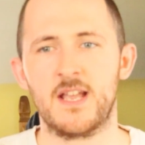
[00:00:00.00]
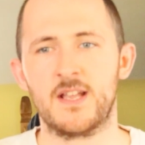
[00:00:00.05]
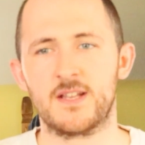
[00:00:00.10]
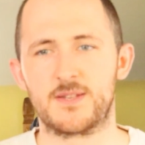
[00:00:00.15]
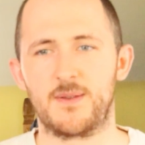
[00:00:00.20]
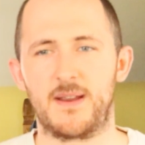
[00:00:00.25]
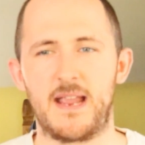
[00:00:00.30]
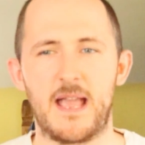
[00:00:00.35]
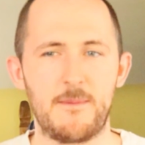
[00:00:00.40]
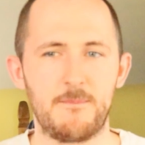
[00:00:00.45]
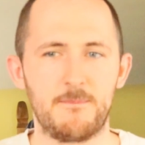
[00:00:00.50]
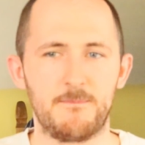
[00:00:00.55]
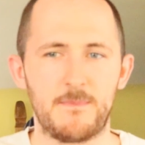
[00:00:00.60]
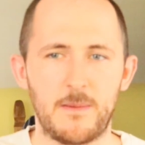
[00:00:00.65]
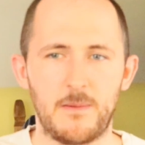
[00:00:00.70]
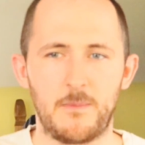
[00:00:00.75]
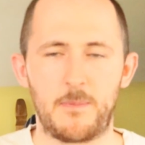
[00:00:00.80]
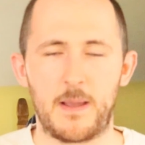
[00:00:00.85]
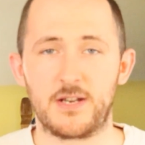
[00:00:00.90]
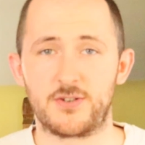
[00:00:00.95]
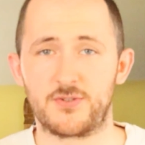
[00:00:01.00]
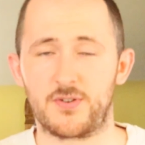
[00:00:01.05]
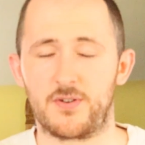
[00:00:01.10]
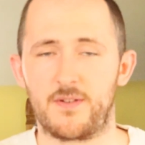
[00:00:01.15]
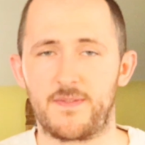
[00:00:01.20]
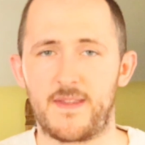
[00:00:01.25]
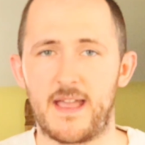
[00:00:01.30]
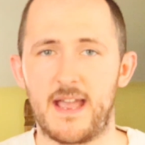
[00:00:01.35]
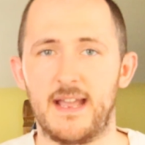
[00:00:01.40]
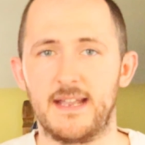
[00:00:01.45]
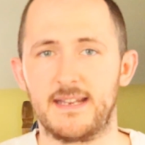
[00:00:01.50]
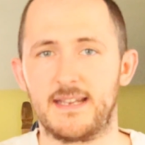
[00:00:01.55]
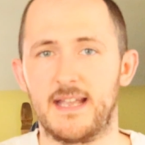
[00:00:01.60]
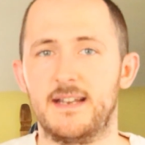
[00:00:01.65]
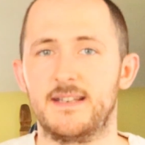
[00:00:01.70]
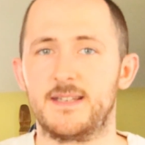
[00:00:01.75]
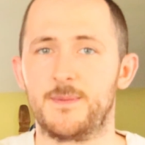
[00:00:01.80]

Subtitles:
So again, maybe Patreon on that. Again,